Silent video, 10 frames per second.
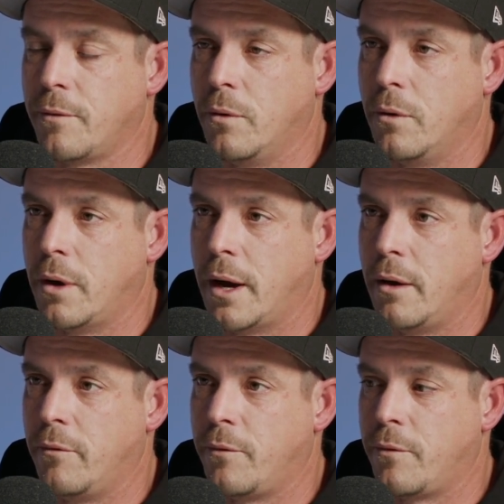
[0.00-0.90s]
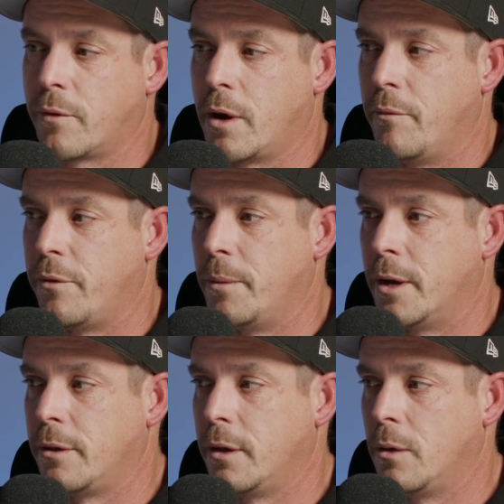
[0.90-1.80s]
or have come from
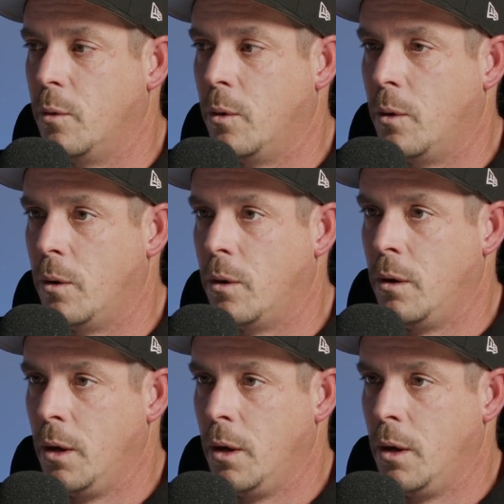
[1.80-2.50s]
nothing or,